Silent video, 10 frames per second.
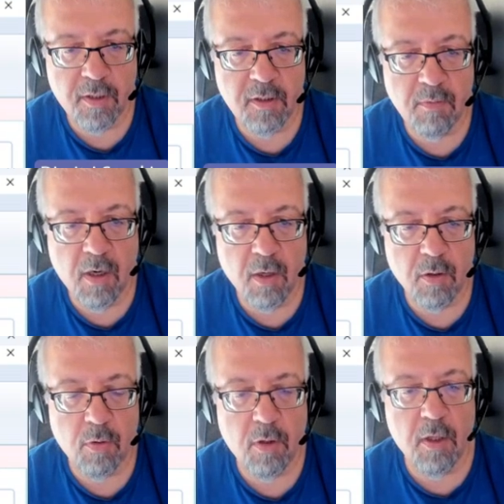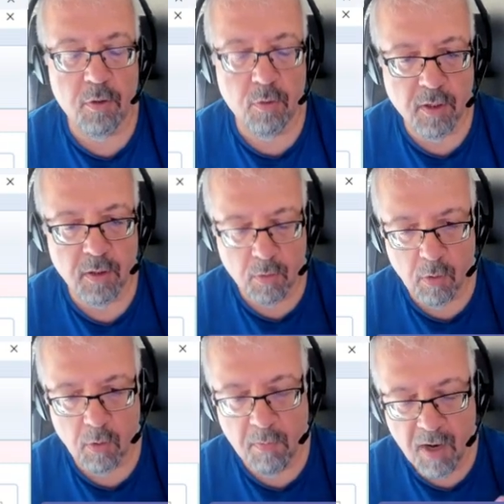to ID macro. You can
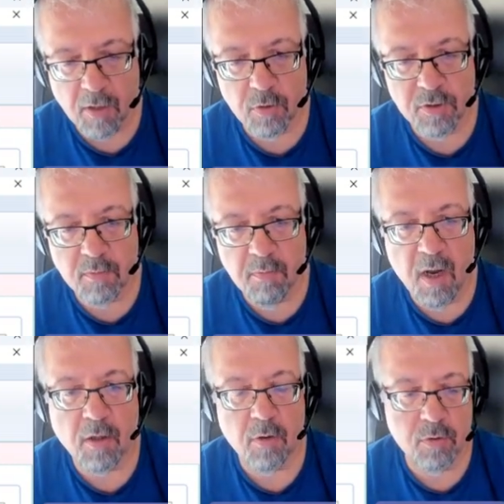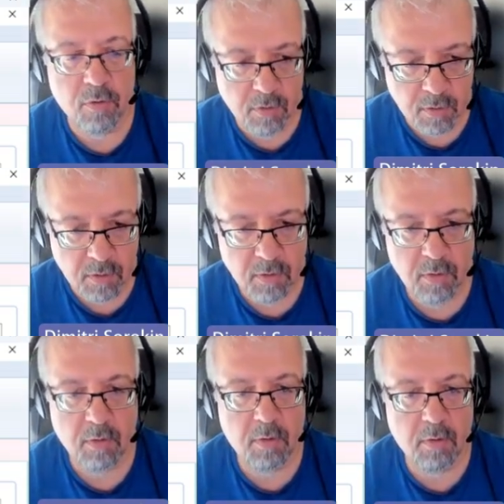call macros and macros. This is,